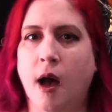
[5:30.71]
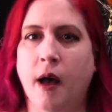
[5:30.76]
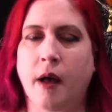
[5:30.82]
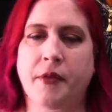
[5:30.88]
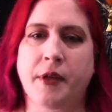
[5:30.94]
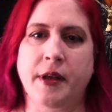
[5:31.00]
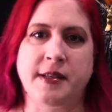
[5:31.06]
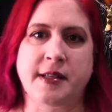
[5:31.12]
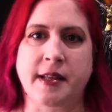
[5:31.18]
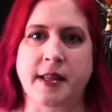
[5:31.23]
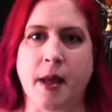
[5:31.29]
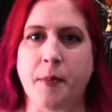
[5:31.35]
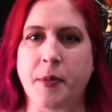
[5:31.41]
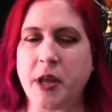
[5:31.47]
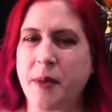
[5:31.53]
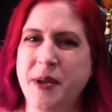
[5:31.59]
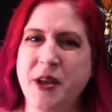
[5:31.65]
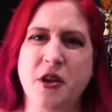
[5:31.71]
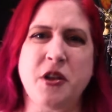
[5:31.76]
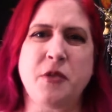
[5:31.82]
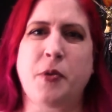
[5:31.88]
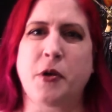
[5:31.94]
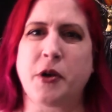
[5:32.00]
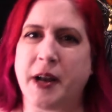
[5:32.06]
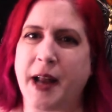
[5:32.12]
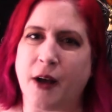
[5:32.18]
things like that. But I mean, you can
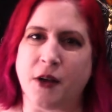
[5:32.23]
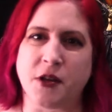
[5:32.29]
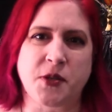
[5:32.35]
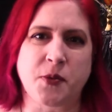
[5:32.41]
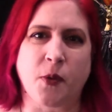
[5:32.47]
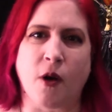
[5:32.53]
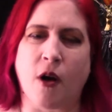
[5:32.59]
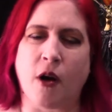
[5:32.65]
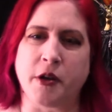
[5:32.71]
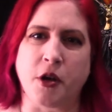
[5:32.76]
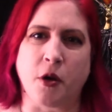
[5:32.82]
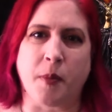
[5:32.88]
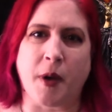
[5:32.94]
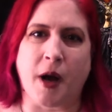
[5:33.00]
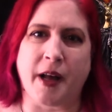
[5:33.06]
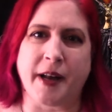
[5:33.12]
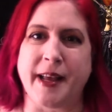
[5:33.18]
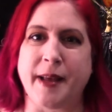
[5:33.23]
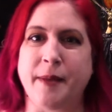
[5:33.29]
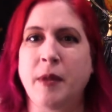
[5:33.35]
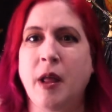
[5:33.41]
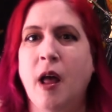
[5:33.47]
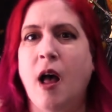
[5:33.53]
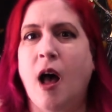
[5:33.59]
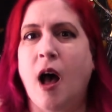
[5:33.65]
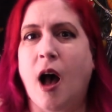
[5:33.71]
put it elsewhere on your body.
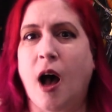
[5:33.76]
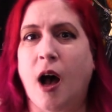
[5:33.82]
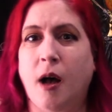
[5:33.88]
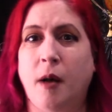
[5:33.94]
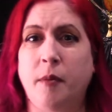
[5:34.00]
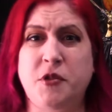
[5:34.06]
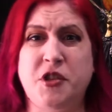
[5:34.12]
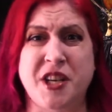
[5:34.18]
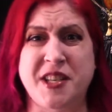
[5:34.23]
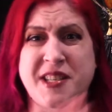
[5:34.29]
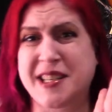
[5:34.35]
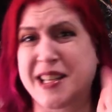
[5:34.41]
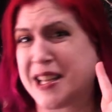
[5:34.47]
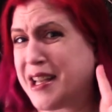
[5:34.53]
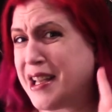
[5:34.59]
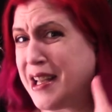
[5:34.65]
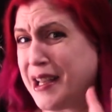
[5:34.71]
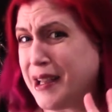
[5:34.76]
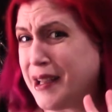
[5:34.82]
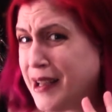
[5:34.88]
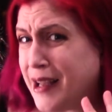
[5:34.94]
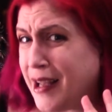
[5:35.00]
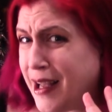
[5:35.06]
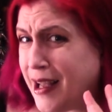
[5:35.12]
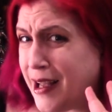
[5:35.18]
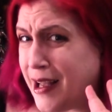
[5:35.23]
Just
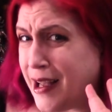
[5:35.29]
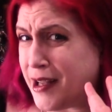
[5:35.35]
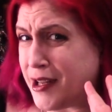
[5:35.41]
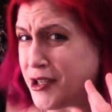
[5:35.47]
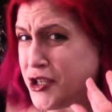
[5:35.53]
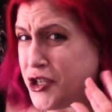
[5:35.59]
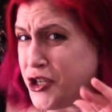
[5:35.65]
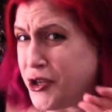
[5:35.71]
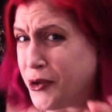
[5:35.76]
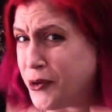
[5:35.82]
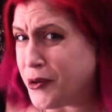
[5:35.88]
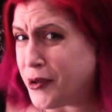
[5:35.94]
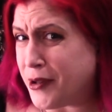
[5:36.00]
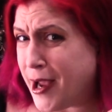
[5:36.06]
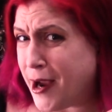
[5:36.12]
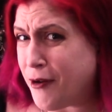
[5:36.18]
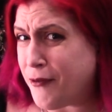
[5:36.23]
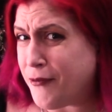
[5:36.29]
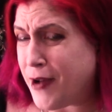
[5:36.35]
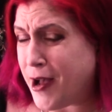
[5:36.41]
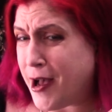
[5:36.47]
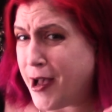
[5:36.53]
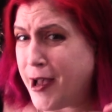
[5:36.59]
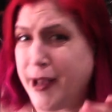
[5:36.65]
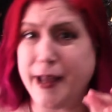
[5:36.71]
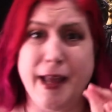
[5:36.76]
to
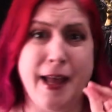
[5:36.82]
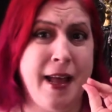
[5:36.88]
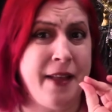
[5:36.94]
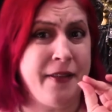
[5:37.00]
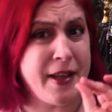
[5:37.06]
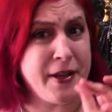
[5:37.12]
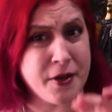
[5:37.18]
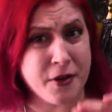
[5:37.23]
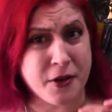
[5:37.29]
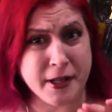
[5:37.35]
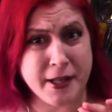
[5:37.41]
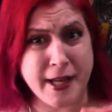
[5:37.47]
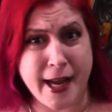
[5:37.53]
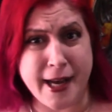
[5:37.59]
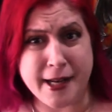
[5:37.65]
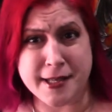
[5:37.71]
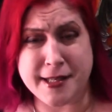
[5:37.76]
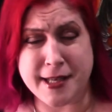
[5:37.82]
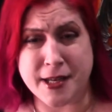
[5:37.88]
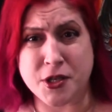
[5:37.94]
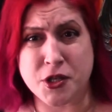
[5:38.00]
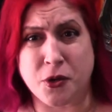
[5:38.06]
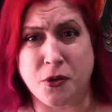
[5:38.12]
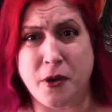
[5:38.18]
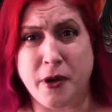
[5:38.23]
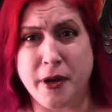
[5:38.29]
clarify, they do contain
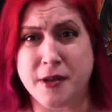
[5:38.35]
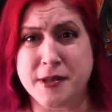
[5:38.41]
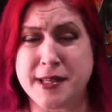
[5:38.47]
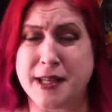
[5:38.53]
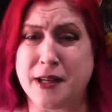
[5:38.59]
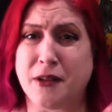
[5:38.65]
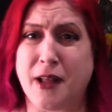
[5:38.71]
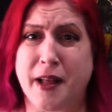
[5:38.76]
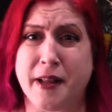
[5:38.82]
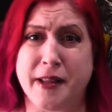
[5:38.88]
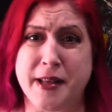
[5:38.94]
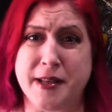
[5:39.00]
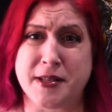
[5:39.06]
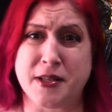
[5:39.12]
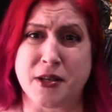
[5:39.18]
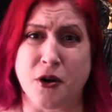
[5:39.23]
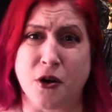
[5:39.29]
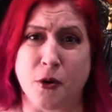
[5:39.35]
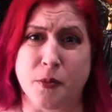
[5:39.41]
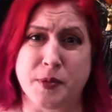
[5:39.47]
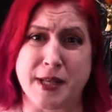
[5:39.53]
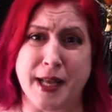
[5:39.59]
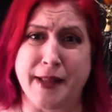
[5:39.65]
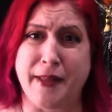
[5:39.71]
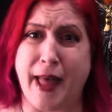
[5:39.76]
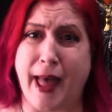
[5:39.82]
essential oils, and a lot of these herbs
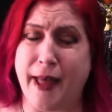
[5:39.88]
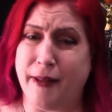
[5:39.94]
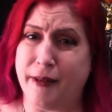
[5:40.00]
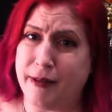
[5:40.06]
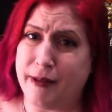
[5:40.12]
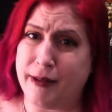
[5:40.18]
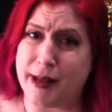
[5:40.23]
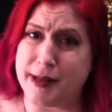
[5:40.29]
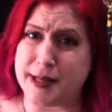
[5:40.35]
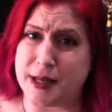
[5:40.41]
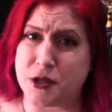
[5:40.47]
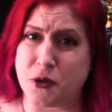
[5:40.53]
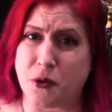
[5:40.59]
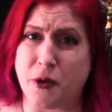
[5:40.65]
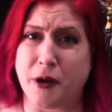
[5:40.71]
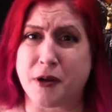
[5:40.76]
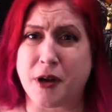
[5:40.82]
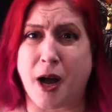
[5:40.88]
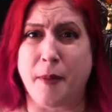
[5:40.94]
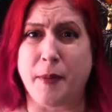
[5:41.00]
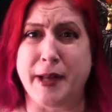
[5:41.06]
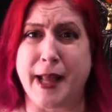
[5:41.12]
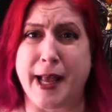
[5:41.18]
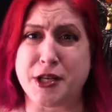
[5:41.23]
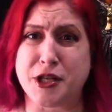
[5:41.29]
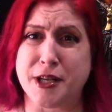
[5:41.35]
and essential oil
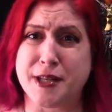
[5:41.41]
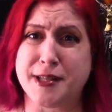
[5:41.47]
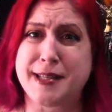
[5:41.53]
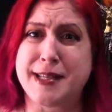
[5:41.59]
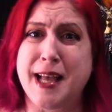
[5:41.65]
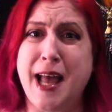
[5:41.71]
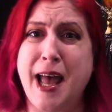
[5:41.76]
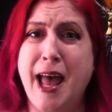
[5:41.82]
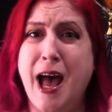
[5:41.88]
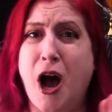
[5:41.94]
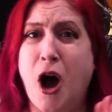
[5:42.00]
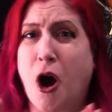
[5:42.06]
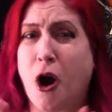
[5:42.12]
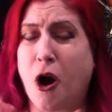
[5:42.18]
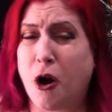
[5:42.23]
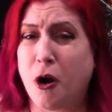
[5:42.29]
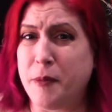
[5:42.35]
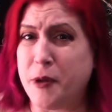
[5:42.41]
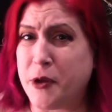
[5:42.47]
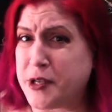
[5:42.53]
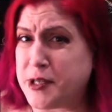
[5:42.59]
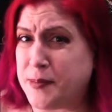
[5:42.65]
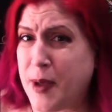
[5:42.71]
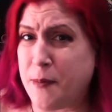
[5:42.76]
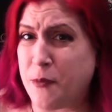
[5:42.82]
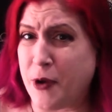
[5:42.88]
combinations are
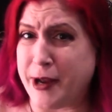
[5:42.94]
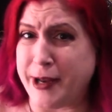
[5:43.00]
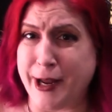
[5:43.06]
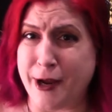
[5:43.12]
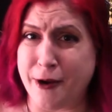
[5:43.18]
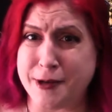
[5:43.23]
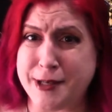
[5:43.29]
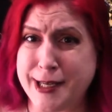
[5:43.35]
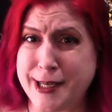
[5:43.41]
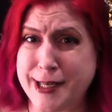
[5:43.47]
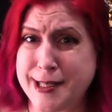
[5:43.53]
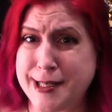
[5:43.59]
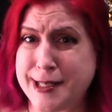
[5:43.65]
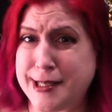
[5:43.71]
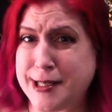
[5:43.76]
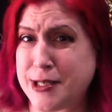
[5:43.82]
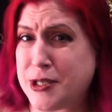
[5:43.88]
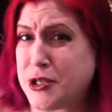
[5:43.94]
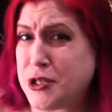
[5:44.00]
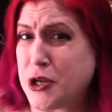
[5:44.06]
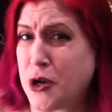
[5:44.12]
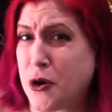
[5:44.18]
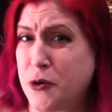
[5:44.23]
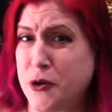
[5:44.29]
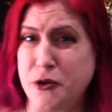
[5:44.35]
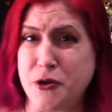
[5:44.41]
mucous membrane irritants.
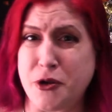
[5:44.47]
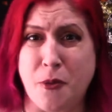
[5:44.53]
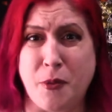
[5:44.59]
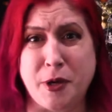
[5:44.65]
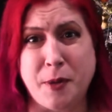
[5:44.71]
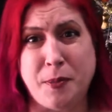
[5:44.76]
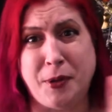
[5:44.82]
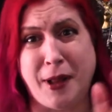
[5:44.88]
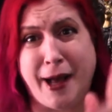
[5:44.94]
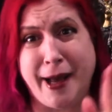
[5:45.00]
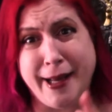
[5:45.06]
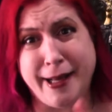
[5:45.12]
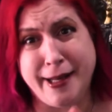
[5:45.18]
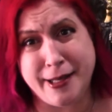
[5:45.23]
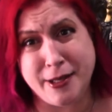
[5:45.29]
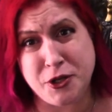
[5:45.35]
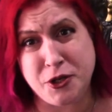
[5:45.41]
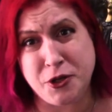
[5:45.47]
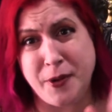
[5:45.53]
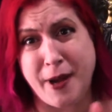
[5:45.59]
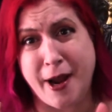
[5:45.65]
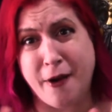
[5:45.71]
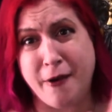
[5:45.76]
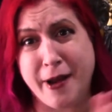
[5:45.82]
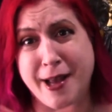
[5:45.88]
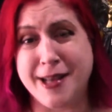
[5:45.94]
So you don't want to apply it to
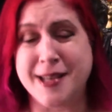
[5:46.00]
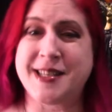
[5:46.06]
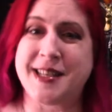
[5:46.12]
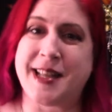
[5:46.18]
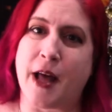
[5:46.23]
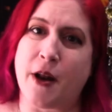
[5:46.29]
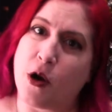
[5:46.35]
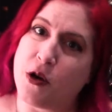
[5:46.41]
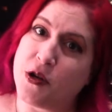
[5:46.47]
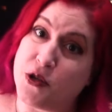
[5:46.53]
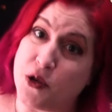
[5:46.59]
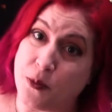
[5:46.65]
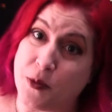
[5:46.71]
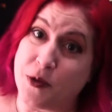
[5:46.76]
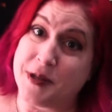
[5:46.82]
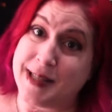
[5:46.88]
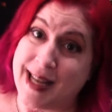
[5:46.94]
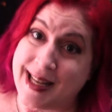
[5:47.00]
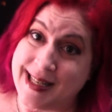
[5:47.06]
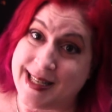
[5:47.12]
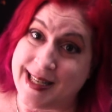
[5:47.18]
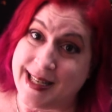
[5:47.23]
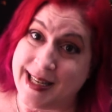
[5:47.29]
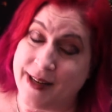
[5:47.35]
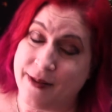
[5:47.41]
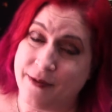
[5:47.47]
areas that are super
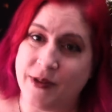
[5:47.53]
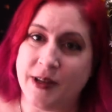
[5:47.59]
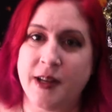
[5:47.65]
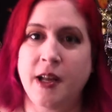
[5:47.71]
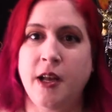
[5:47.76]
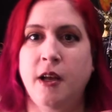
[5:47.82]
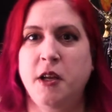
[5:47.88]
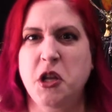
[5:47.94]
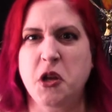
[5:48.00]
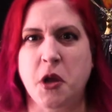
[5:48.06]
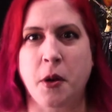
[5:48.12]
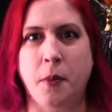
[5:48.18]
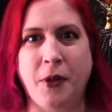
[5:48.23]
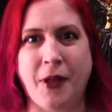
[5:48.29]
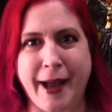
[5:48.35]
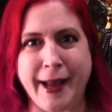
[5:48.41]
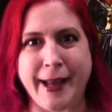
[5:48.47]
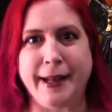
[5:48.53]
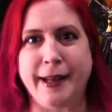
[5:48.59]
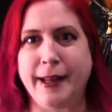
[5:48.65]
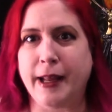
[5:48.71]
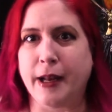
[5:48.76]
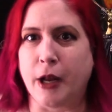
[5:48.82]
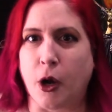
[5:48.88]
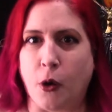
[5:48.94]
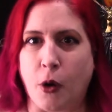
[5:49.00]
sensitive. You can apply it,
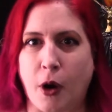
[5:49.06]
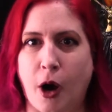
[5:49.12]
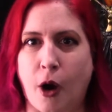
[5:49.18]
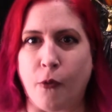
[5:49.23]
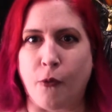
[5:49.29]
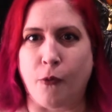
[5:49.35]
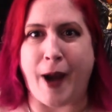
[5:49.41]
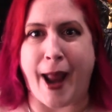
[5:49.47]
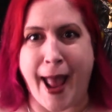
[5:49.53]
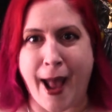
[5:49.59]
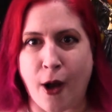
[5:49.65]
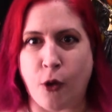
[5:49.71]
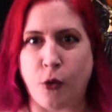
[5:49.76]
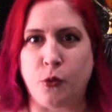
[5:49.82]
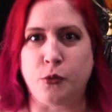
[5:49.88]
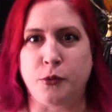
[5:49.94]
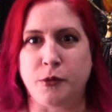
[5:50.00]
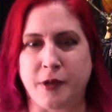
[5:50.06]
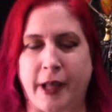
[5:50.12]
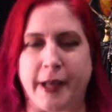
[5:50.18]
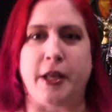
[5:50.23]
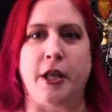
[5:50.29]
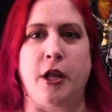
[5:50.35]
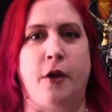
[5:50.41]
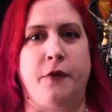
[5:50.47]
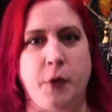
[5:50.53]
you know, around, like,
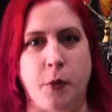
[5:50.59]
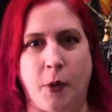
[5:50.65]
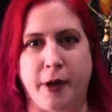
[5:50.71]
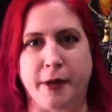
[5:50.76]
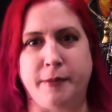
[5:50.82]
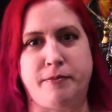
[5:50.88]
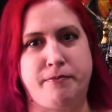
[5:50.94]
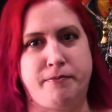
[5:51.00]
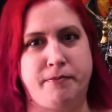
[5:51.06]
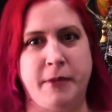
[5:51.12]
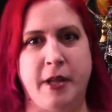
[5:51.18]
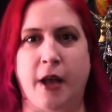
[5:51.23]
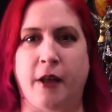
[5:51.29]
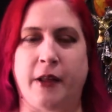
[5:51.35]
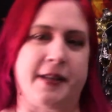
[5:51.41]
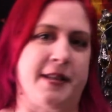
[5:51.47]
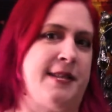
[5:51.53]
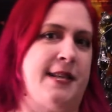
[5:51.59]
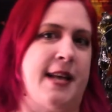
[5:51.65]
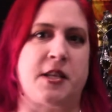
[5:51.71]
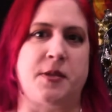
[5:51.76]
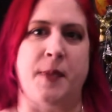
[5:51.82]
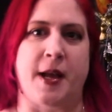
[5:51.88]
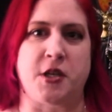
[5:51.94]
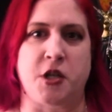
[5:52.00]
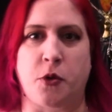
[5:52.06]
you know, if you want, yeah, like the sex
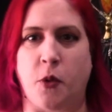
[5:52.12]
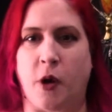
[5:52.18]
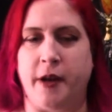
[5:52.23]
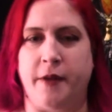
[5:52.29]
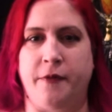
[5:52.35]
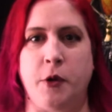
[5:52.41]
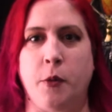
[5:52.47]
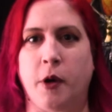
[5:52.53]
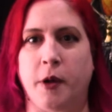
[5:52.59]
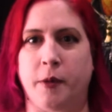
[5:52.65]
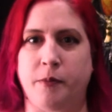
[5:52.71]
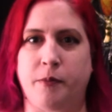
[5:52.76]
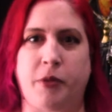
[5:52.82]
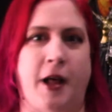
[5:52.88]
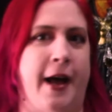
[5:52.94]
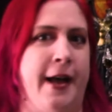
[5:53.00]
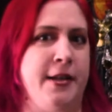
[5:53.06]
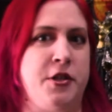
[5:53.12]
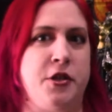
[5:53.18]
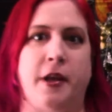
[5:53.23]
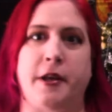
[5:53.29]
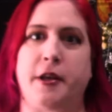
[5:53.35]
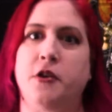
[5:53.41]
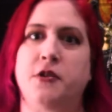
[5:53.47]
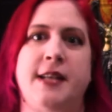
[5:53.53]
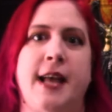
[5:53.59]
magic one, if you want to apply it to,
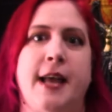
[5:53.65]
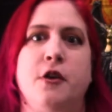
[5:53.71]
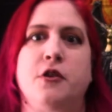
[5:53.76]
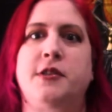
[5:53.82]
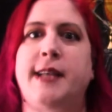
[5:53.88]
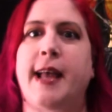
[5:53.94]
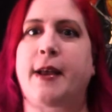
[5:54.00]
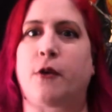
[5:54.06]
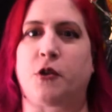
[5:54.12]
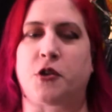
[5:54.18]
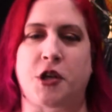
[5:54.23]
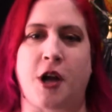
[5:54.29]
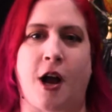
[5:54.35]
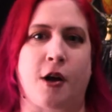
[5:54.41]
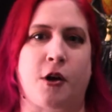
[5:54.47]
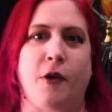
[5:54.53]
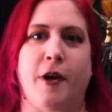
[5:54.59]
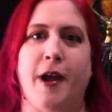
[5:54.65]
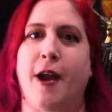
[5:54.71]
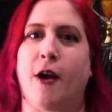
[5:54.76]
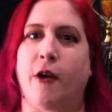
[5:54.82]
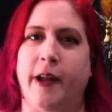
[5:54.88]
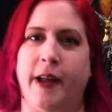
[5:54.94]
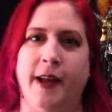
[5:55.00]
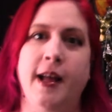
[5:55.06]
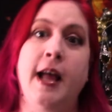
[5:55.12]
like, your, say, your sacral chakra
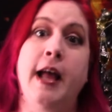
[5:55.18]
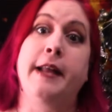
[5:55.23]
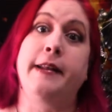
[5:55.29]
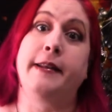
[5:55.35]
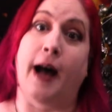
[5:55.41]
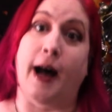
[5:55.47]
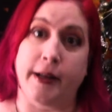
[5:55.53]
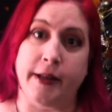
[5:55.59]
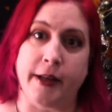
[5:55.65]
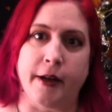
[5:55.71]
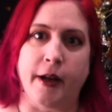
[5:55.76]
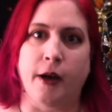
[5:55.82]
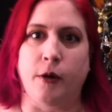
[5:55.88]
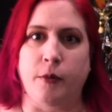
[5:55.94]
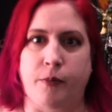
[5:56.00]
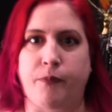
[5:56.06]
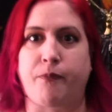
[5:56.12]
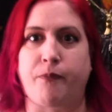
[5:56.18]
area, not, you know,